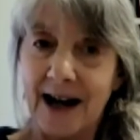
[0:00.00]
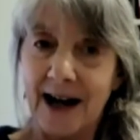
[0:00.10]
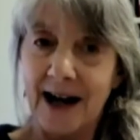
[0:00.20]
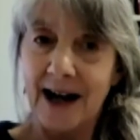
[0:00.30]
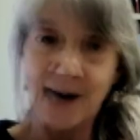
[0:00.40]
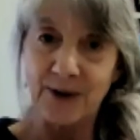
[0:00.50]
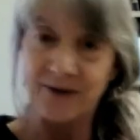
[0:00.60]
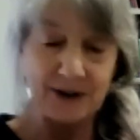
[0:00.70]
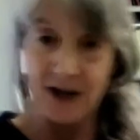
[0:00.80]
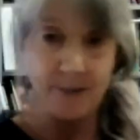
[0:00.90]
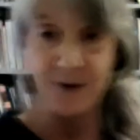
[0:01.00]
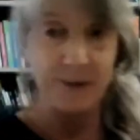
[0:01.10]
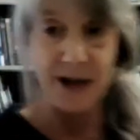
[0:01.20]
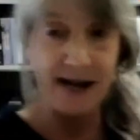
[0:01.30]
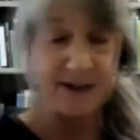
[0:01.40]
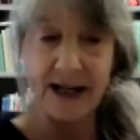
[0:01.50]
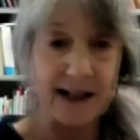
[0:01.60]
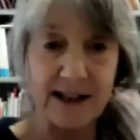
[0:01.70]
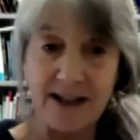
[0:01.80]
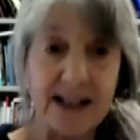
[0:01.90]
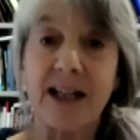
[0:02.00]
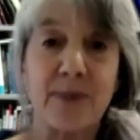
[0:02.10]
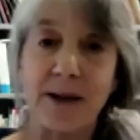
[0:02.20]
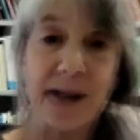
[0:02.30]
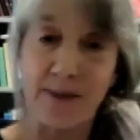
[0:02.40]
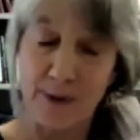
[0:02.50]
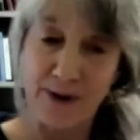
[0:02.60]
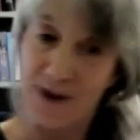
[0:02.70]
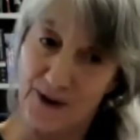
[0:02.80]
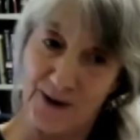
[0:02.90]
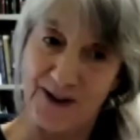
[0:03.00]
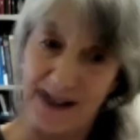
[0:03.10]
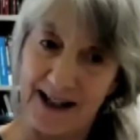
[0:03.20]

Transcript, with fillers: I would feel comfortable advocating to any beekeeper to use it